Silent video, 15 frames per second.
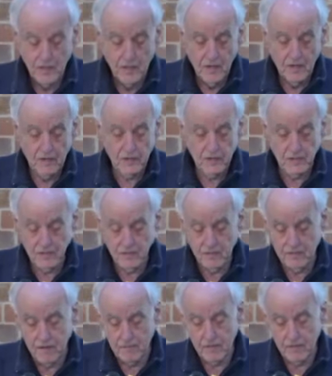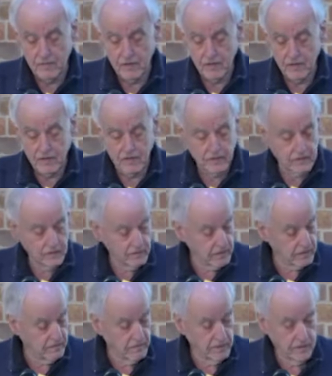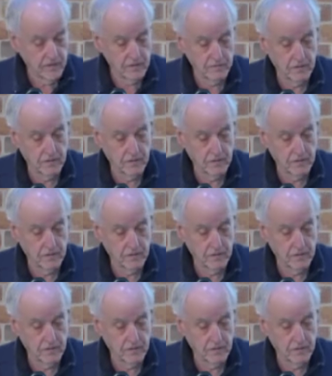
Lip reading: And I seem to remember, Greg can correct me here,